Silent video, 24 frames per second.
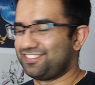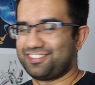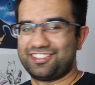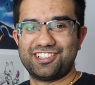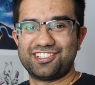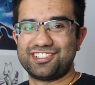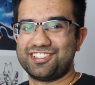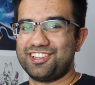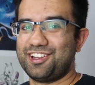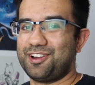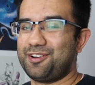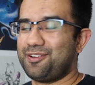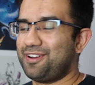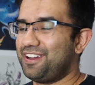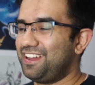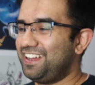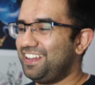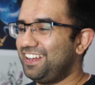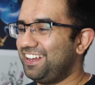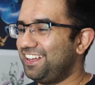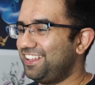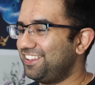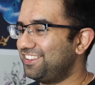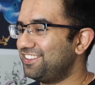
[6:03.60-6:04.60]
there's no
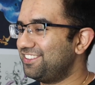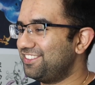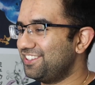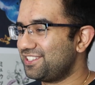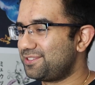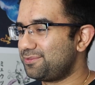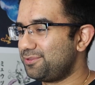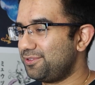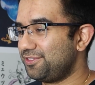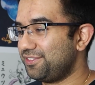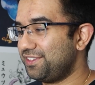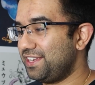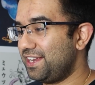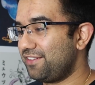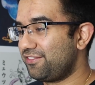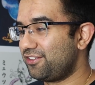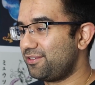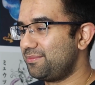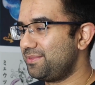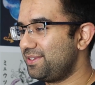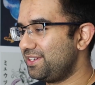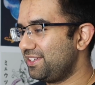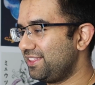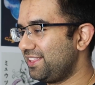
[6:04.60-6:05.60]
way. Uh, this will
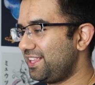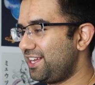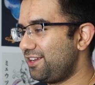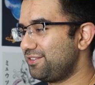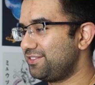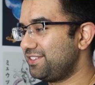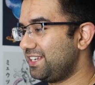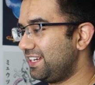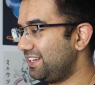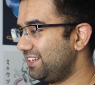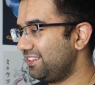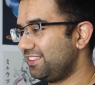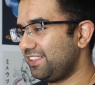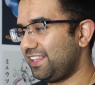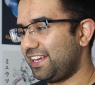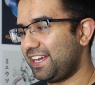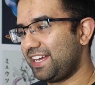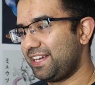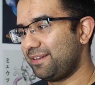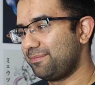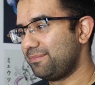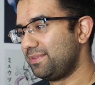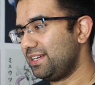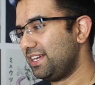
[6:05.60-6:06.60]
never be allowed in any
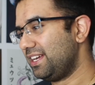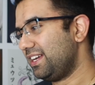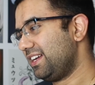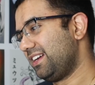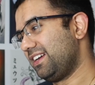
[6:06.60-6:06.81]
lab.